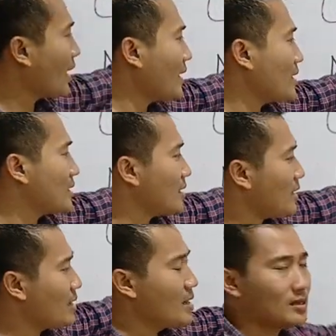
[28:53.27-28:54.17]

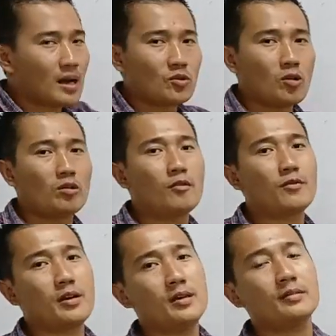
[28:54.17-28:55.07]
dynasty that ruled
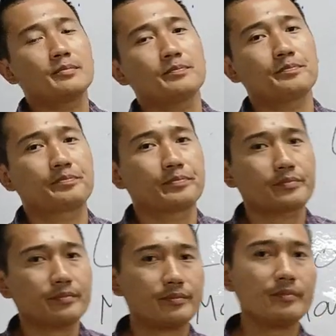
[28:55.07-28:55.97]
over
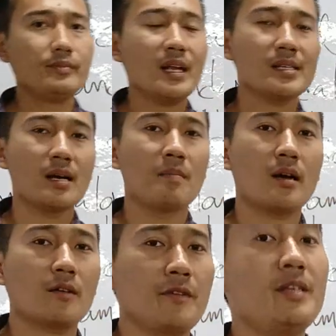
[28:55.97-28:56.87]
some
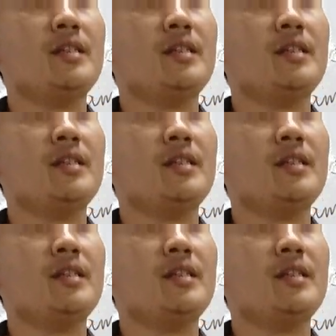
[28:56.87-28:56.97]
part of